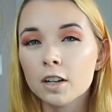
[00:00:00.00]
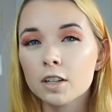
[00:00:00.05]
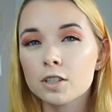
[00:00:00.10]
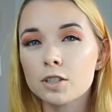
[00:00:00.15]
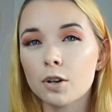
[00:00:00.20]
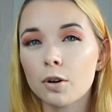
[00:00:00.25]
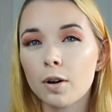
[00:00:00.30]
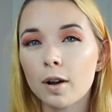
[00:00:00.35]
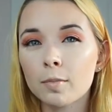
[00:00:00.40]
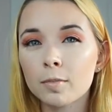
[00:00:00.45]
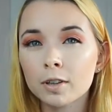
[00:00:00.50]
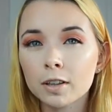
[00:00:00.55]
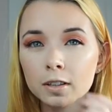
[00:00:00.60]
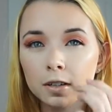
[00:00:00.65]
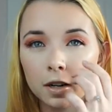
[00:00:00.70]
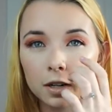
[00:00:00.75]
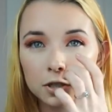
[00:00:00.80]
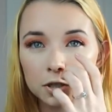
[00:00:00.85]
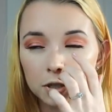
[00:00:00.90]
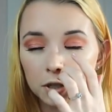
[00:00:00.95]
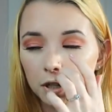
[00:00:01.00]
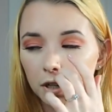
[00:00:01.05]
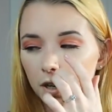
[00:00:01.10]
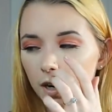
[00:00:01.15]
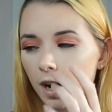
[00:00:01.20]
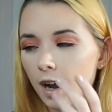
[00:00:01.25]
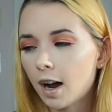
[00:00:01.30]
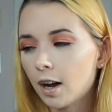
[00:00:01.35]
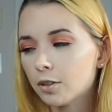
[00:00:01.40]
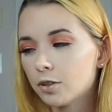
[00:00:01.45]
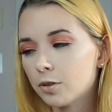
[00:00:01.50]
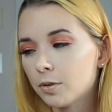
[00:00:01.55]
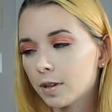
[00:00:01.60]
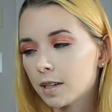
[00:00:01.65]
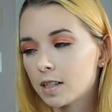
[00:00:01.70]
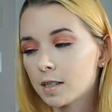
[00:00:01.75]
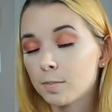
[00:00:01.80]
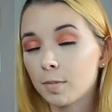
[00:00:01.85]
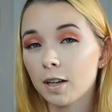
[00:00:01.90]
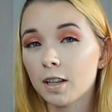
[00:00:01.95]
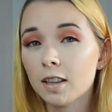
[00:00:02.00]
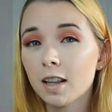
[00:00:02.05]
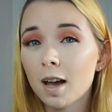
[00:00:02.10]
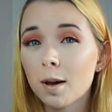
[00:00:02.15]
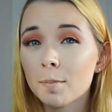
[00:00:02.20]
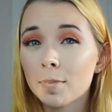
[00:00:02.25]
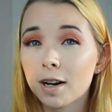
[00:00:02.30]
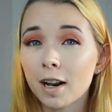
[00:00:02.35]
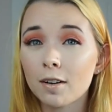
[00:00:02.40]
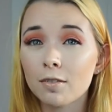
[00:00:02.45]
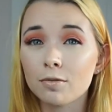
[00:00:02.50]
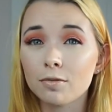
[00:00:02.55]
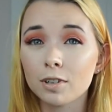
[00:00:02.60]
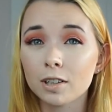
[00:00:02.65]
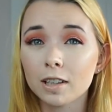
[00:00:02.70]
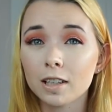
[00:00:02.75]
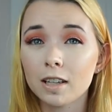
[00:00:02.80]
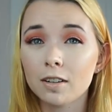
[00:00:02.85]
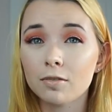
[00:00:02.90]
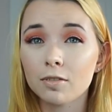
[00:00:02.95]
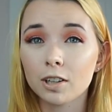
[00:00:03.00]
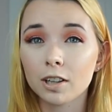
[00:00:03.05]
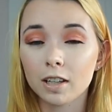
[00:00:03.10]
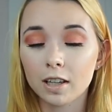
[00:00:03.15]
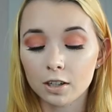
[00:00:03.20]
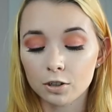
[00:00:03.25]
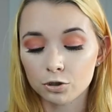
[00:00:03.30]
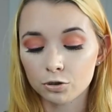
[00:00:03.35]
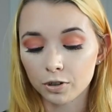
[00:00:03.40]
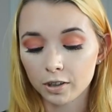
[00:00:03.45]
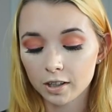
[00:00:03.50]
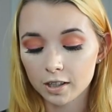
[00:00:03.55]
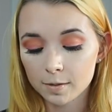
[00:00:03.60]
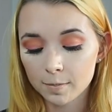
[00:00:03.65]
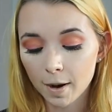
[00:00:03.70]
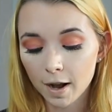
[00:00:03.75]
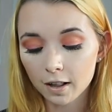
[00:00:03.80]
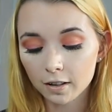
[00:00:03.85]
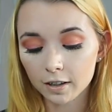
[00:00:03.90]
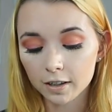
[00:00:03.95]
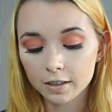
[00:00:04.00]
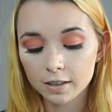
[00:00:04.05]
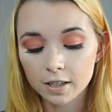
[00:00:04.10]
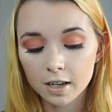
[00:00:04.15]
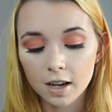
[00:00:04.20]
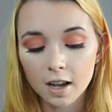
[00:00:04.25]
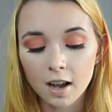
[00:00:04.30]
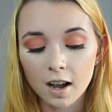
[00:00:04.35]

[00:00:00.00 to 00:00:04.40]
So I'm really not sure how to explain that, but I really, really enjoy this palette.